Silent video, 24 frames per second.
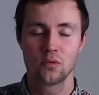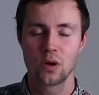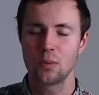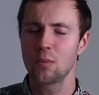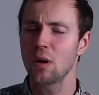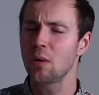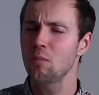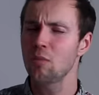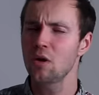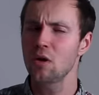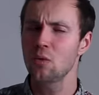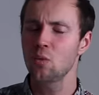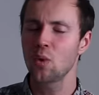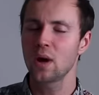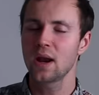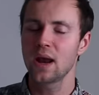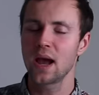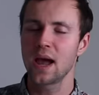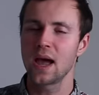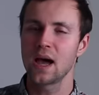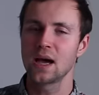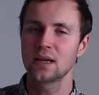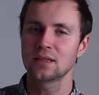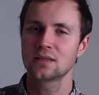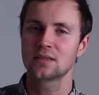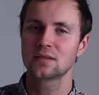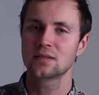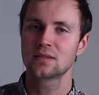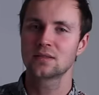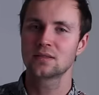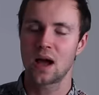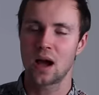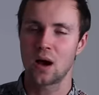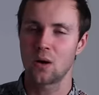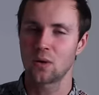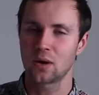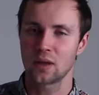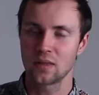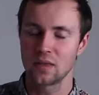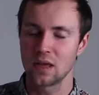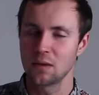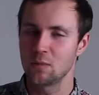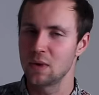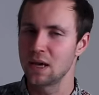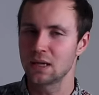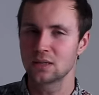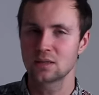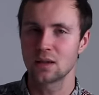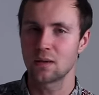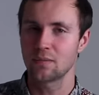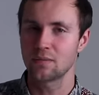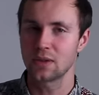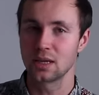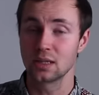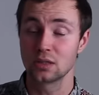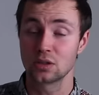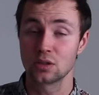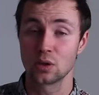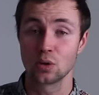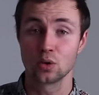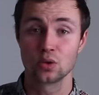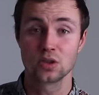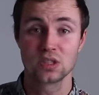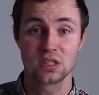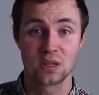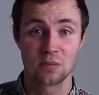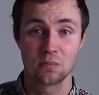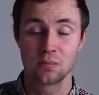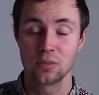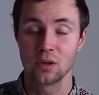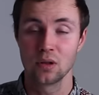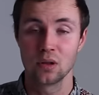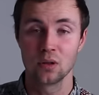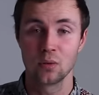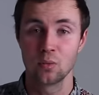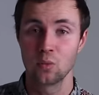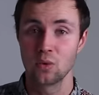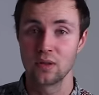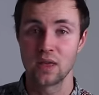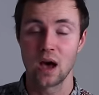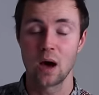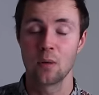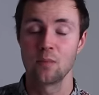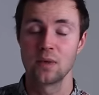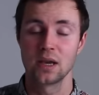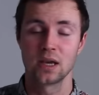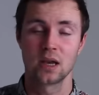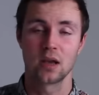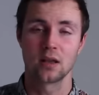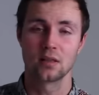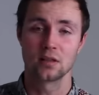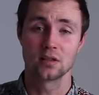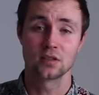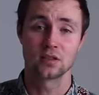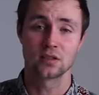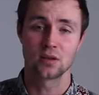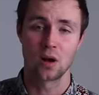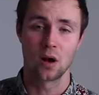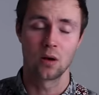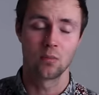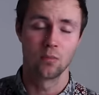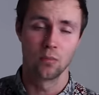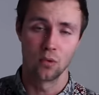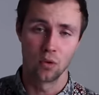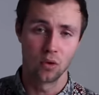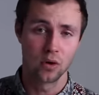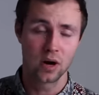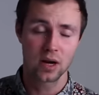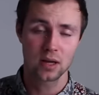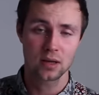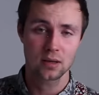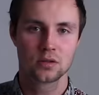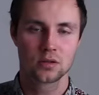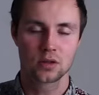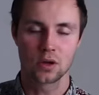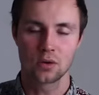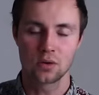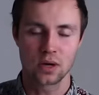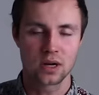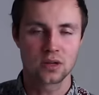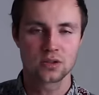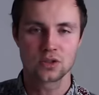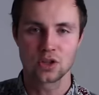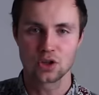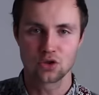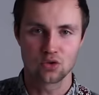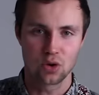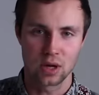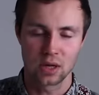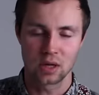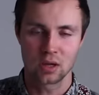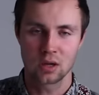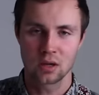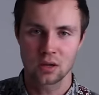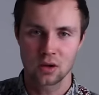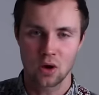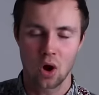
Remember when I asked how can they make something so simple without making the song boring? So here's the trick.